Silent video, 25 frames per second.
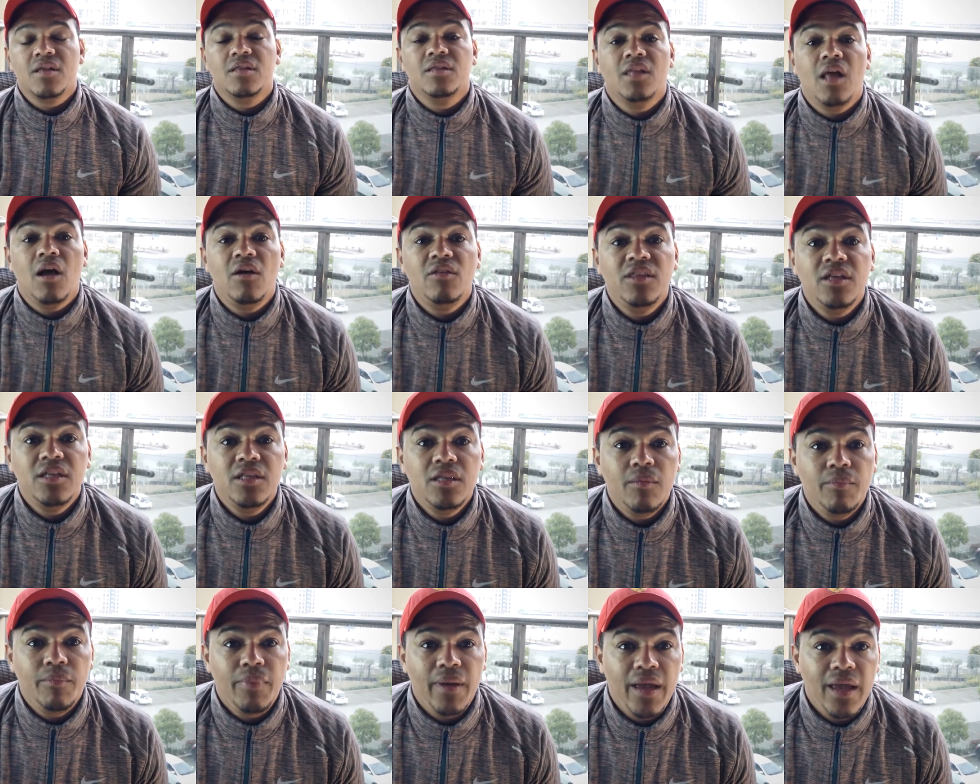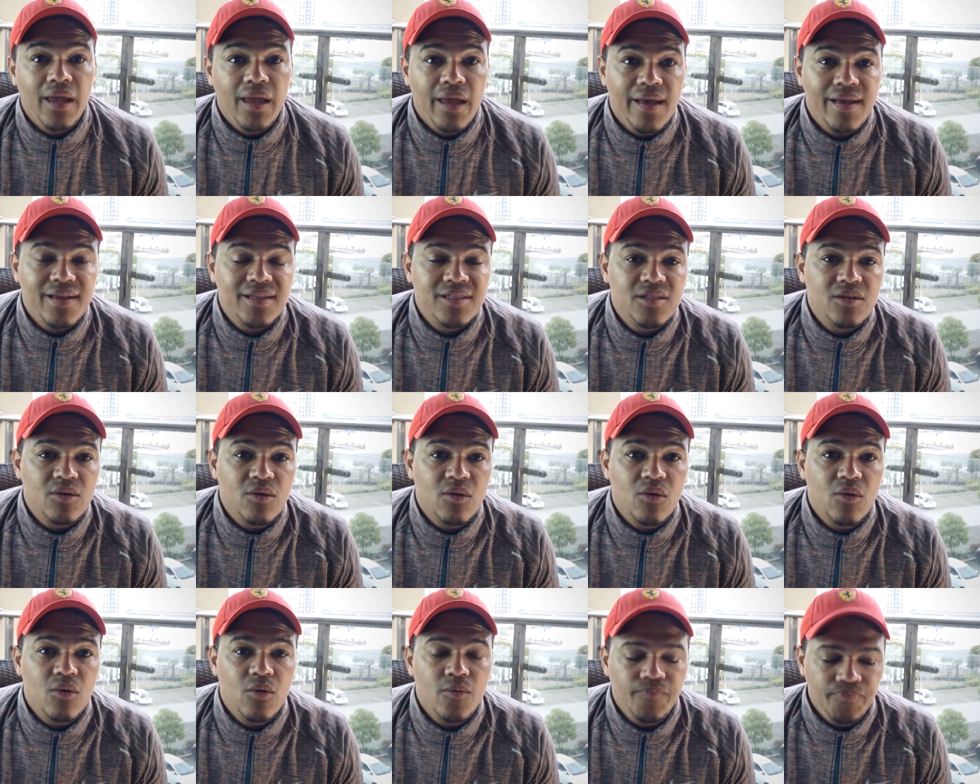Now that the bank has
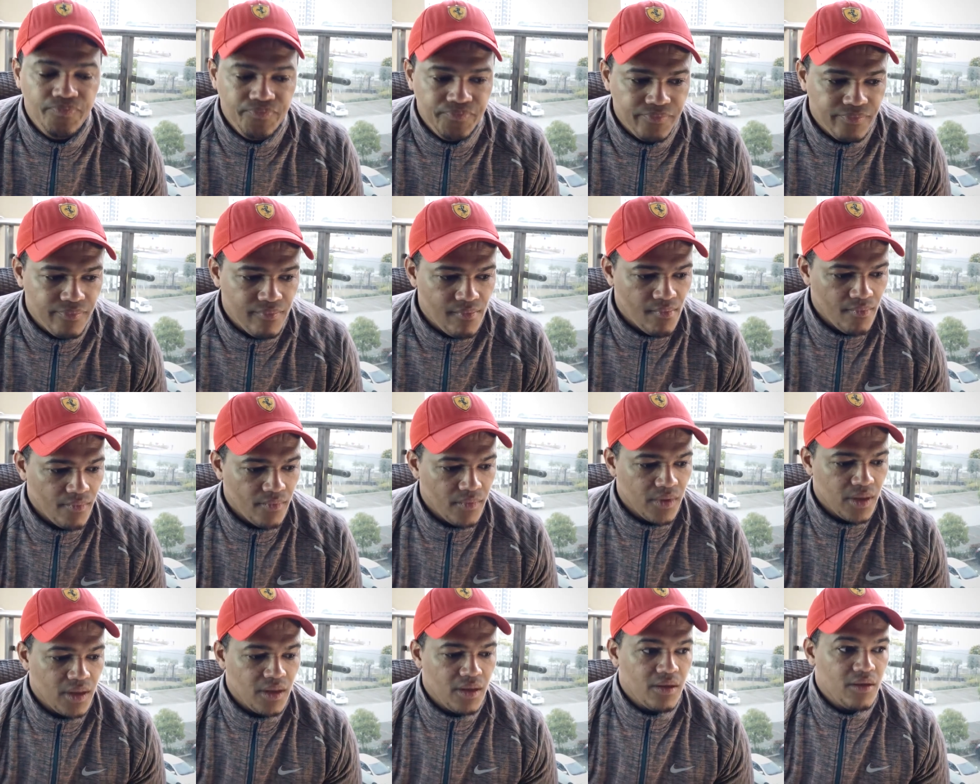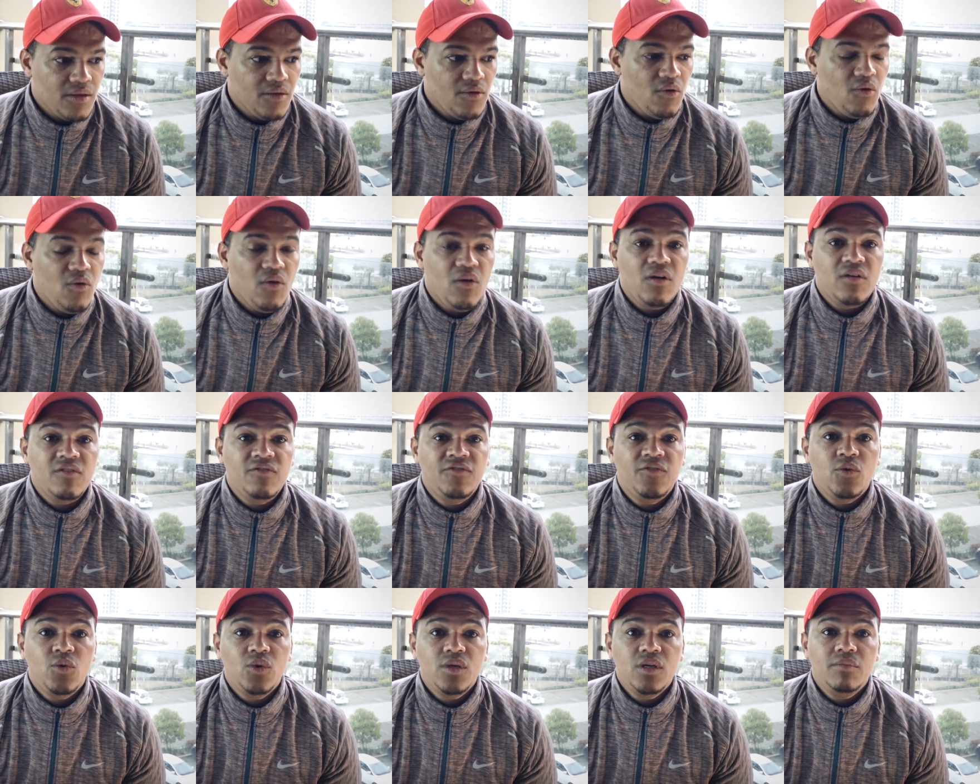your
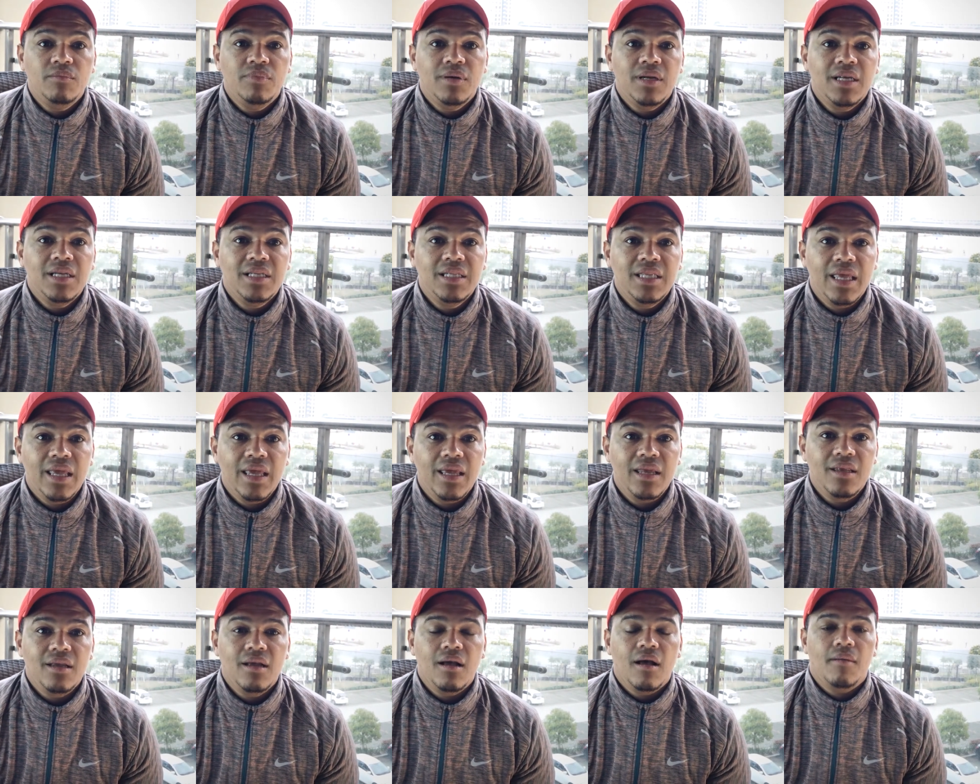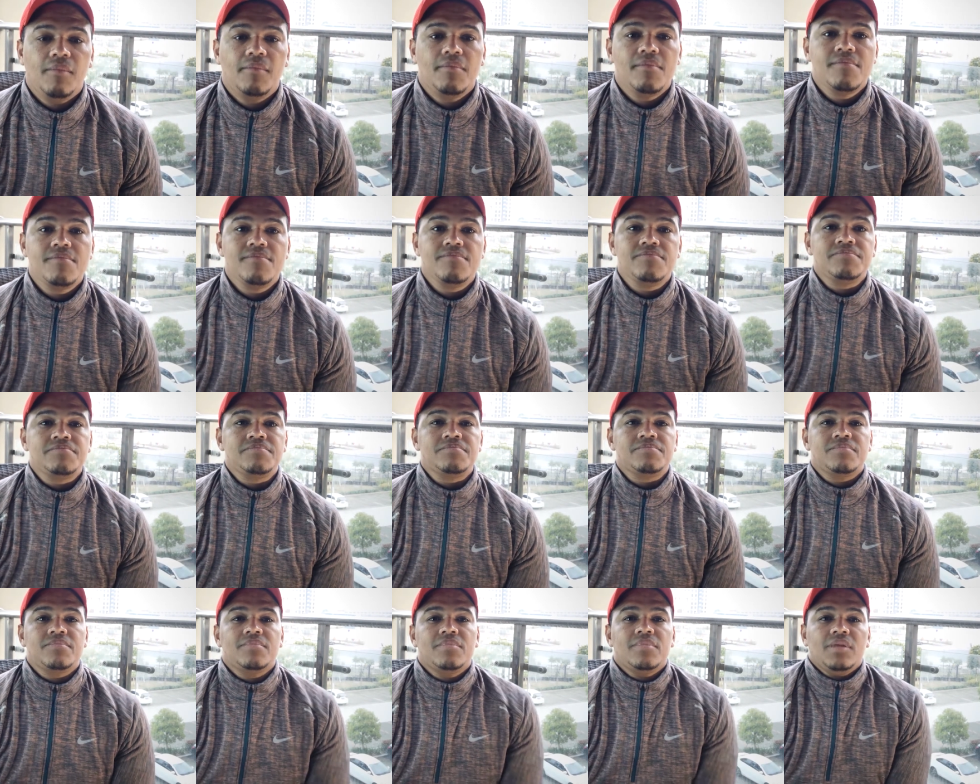affordability income,
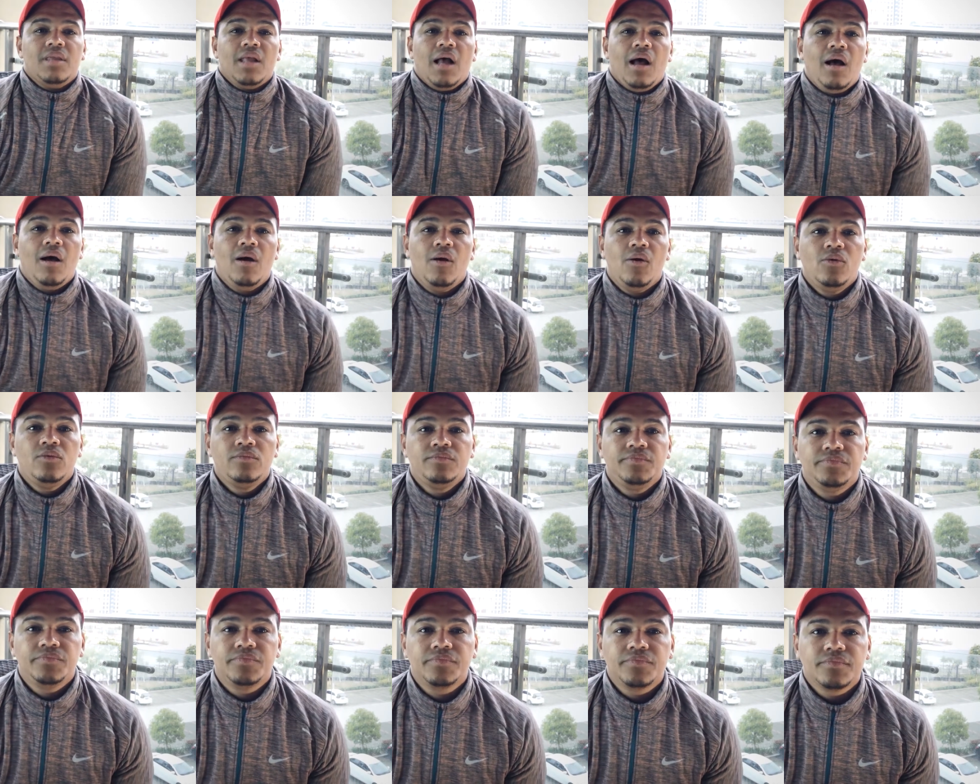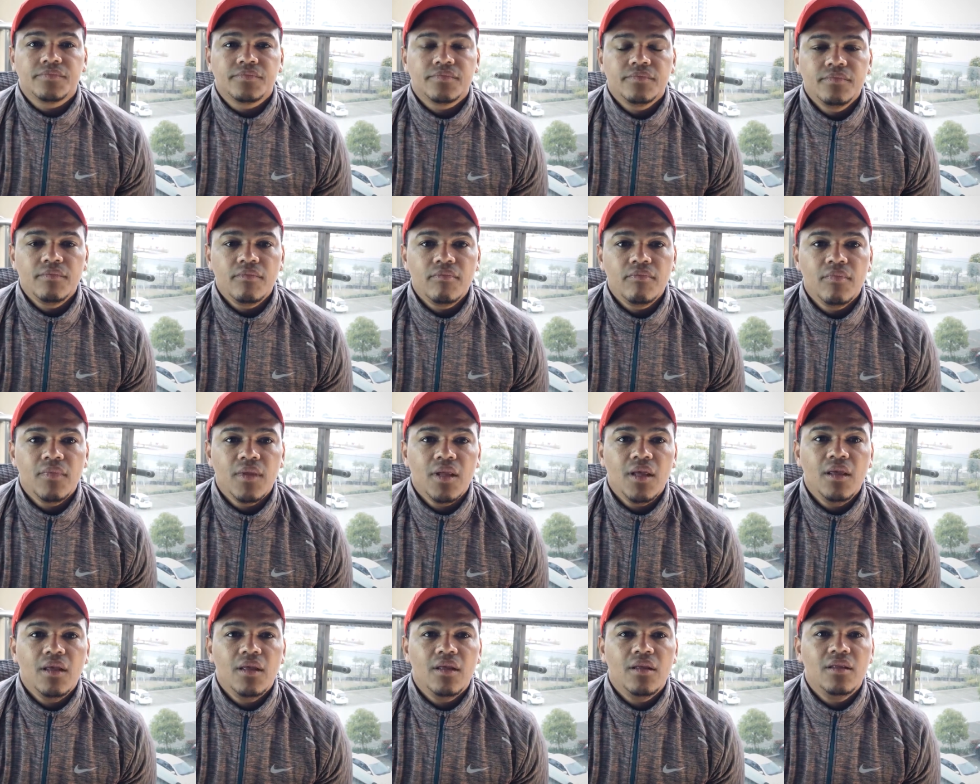now
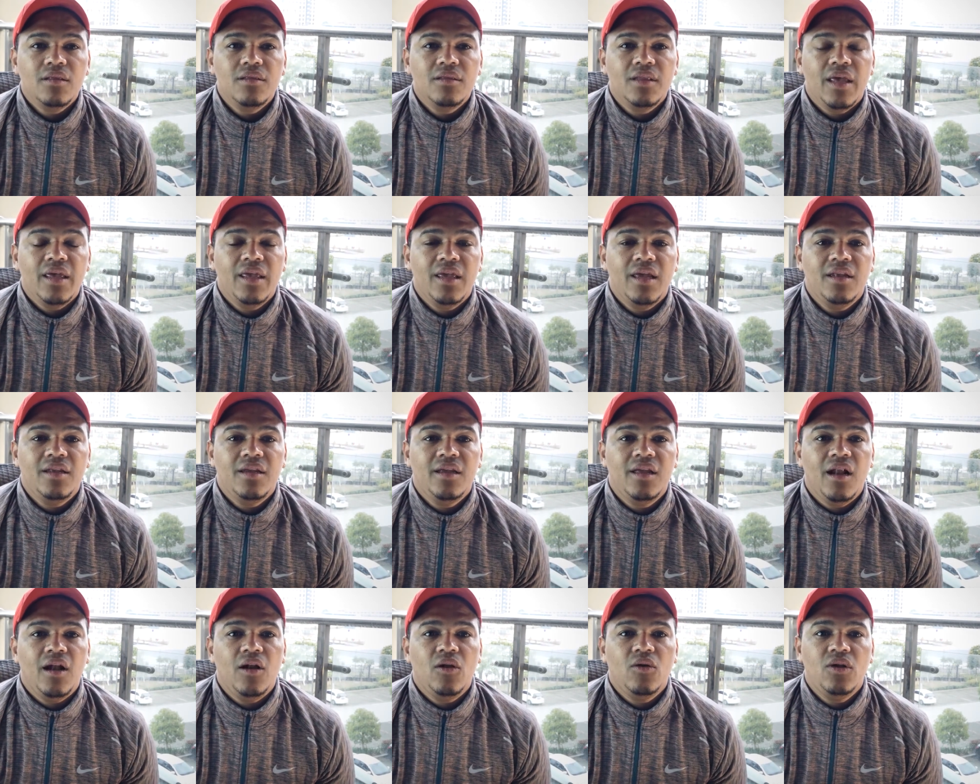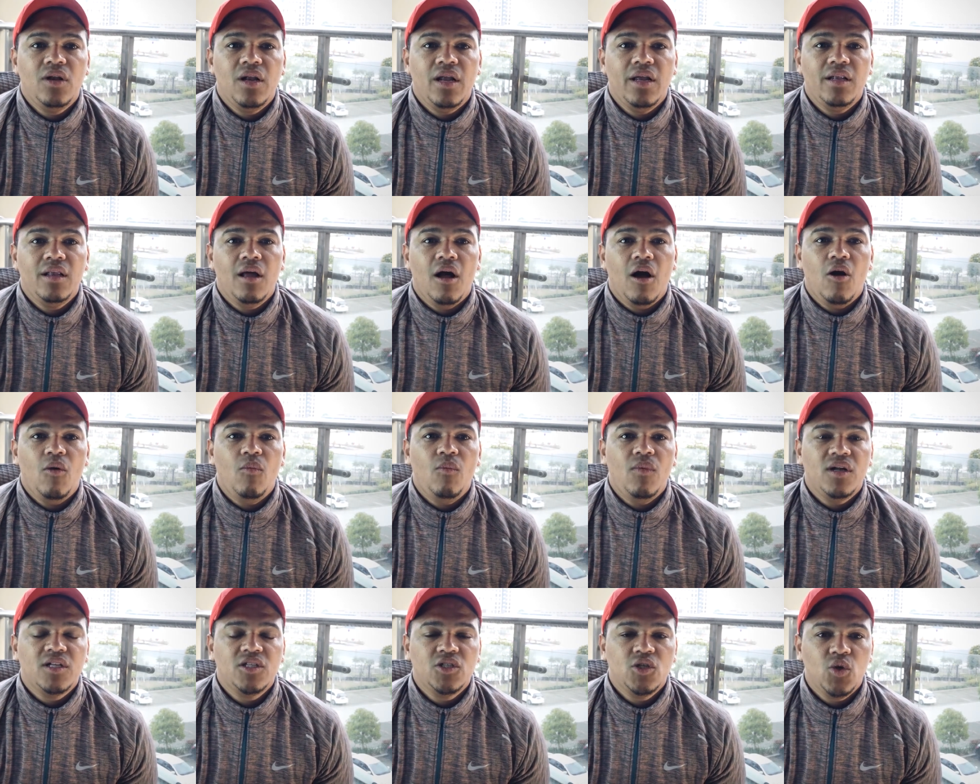they can calculate how
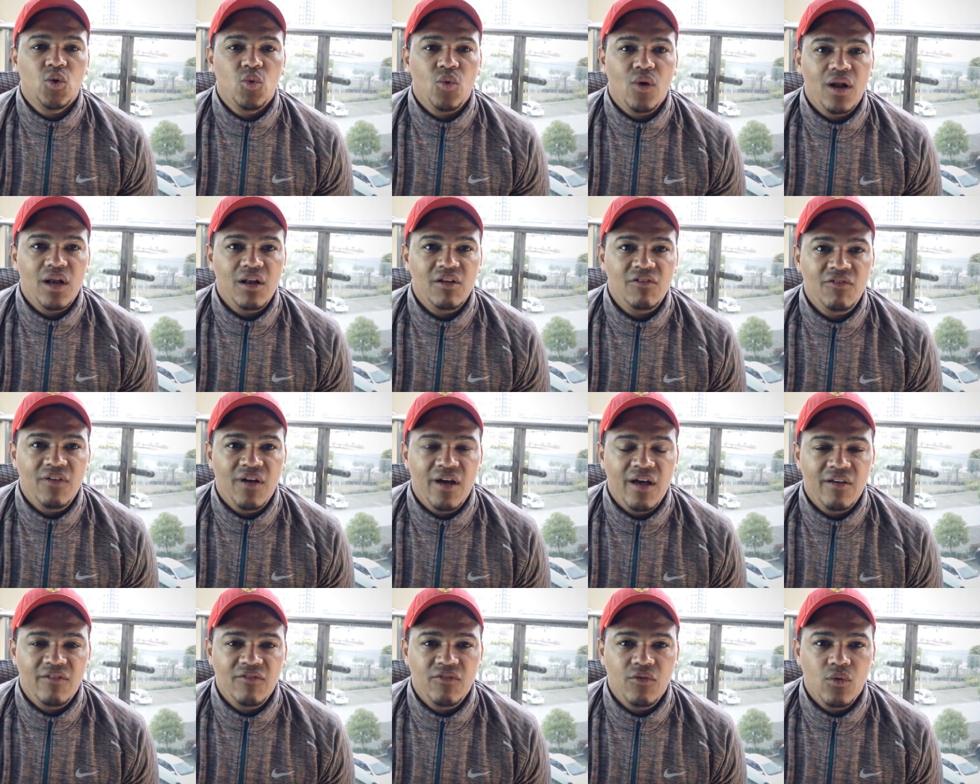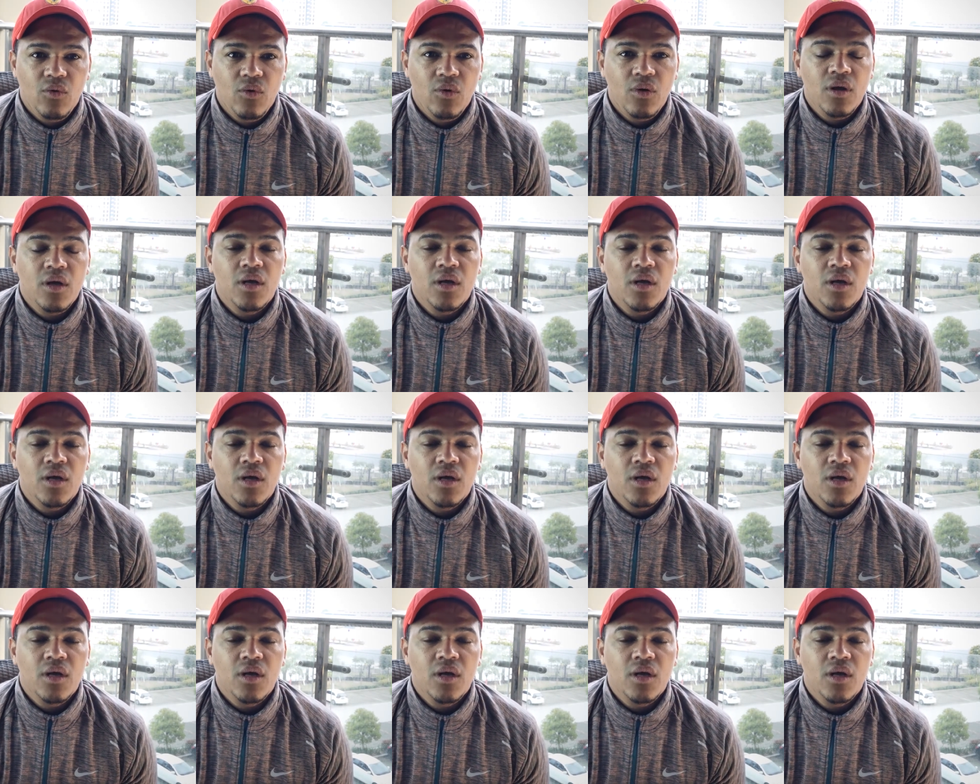much you qualify for.